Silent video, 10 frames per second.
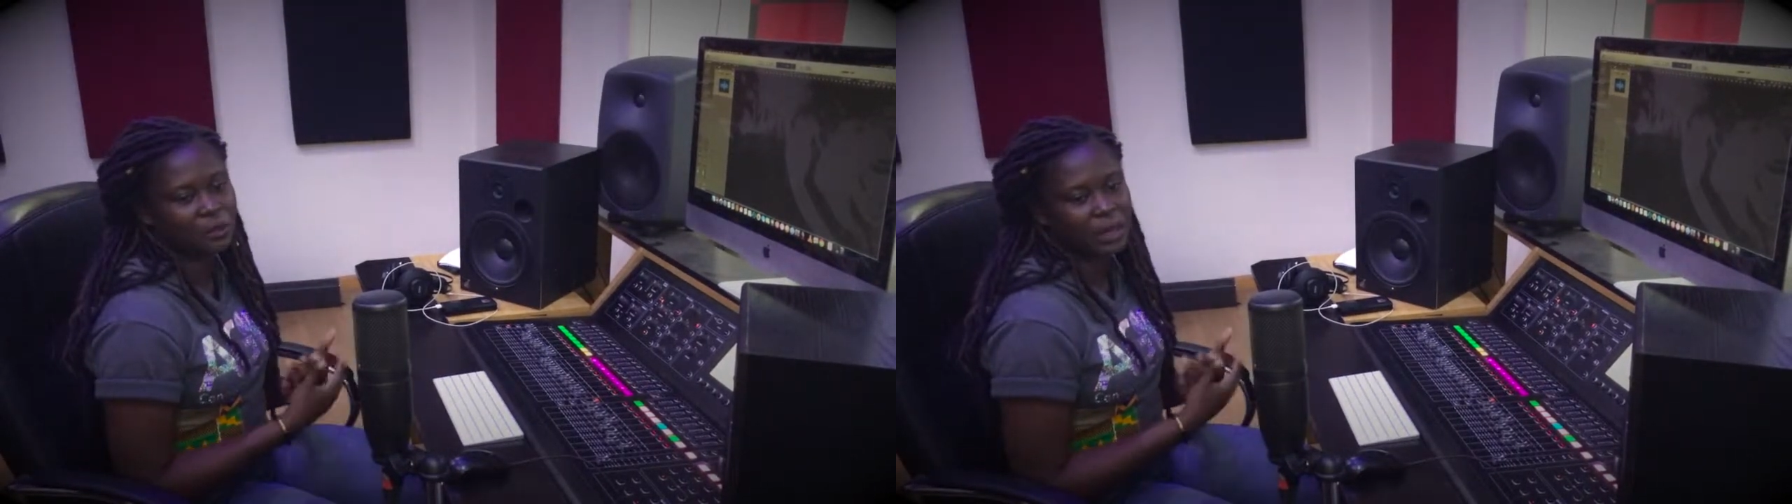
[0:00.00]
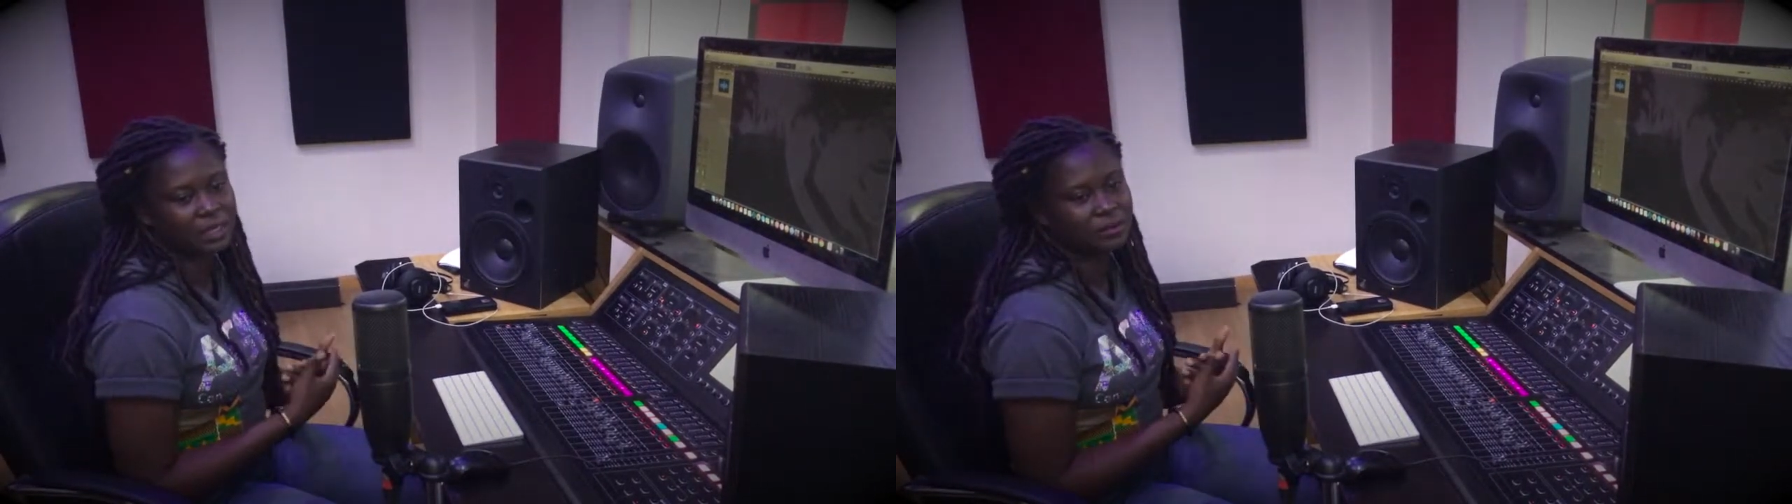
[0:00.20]

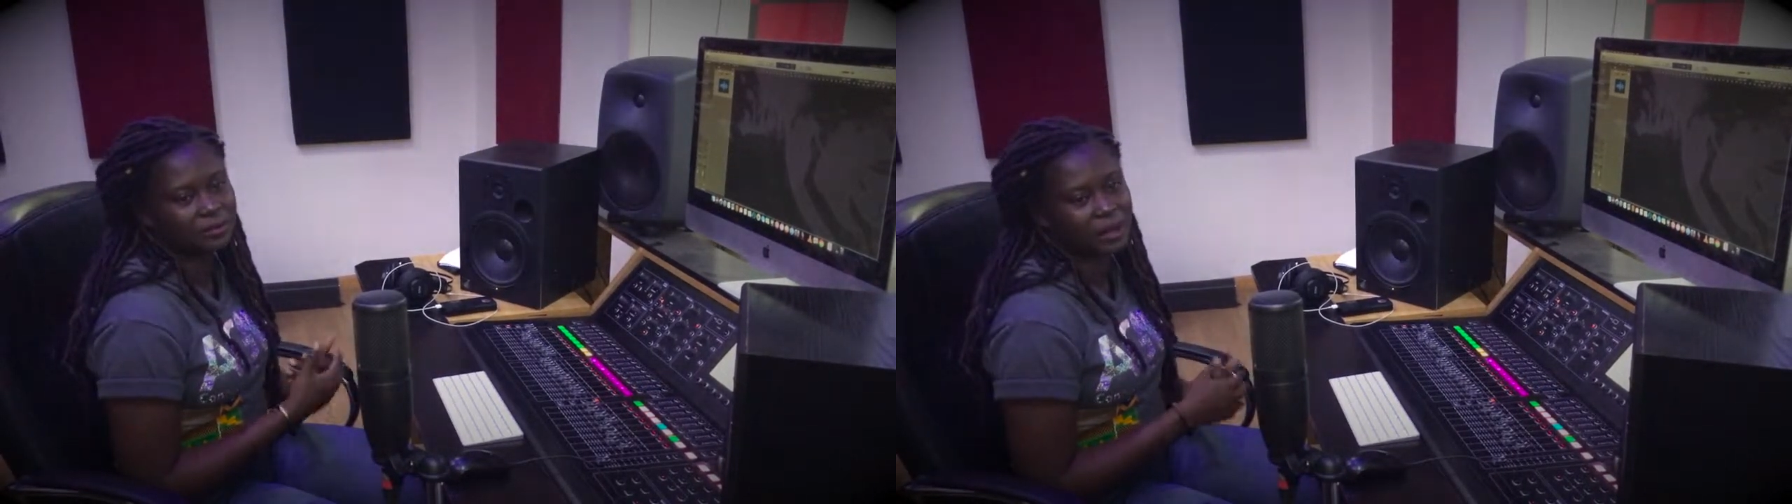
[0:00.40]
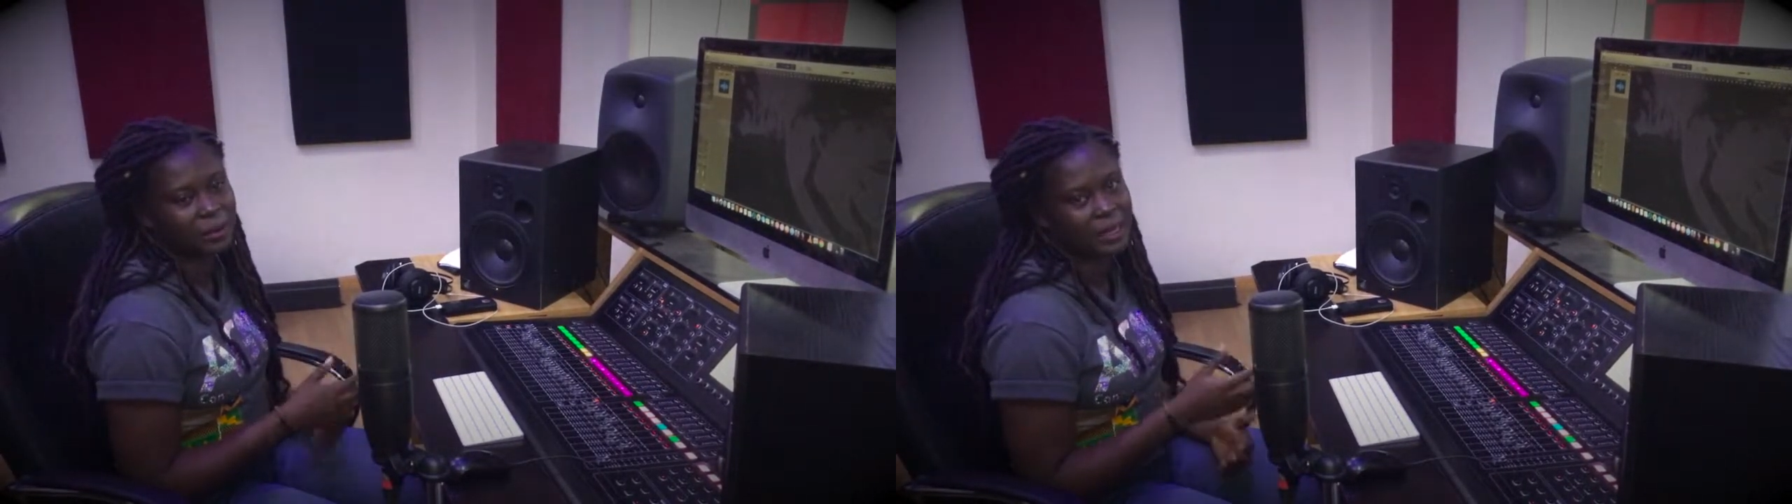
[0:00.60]
quite
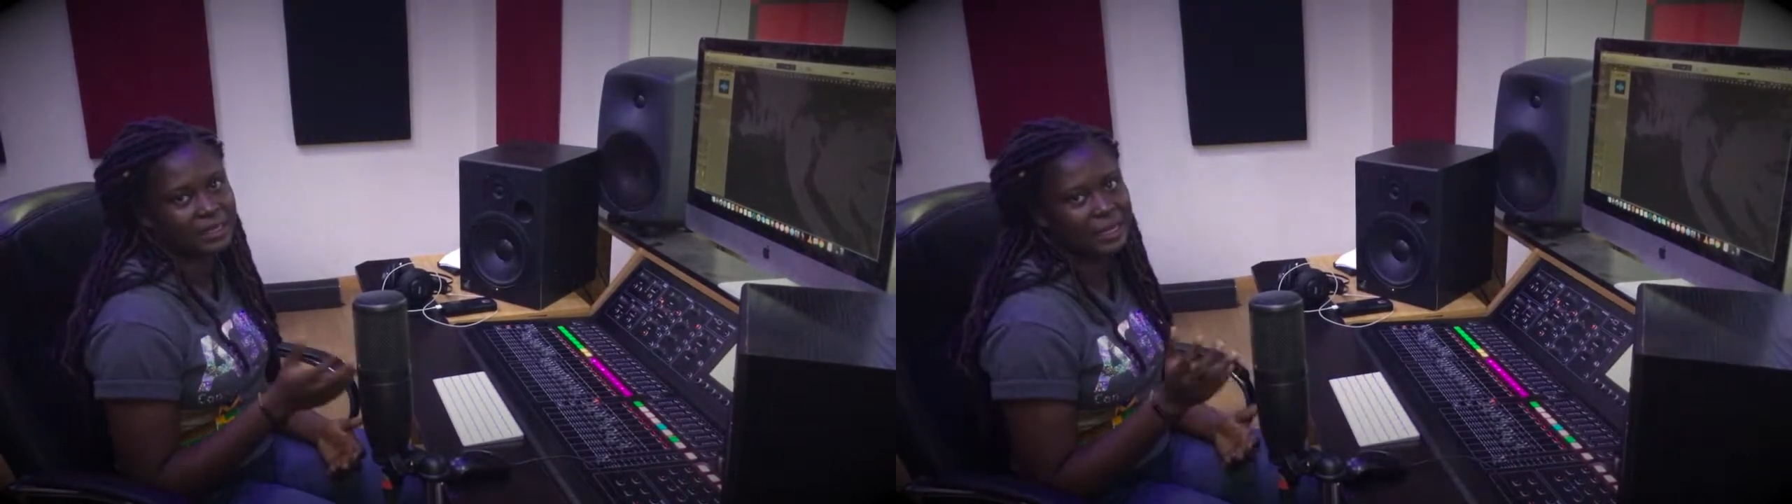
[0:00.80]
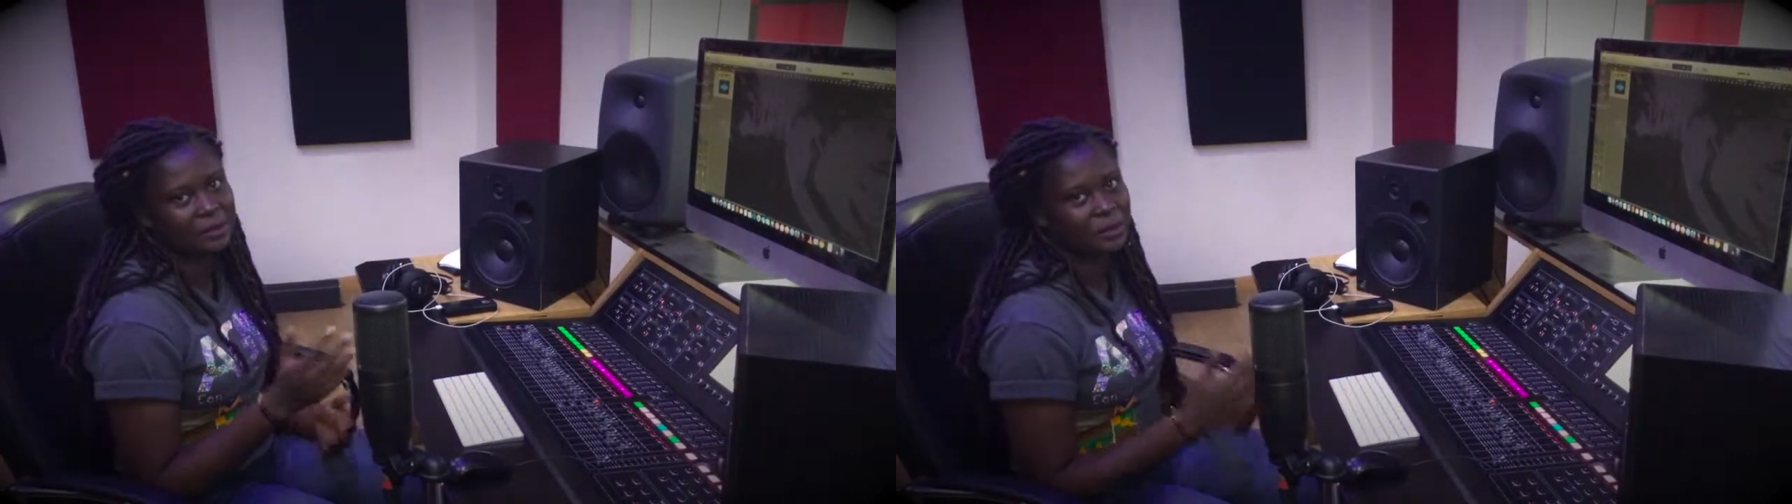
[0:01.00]
different by
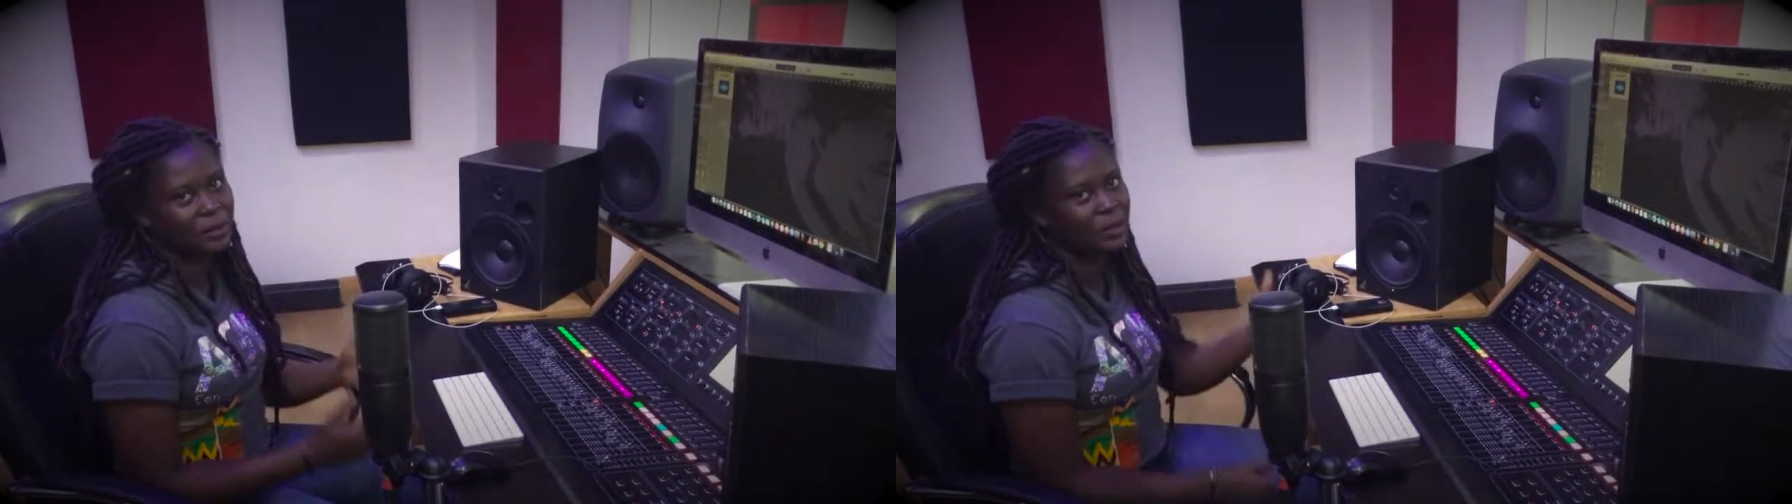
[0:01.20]
the time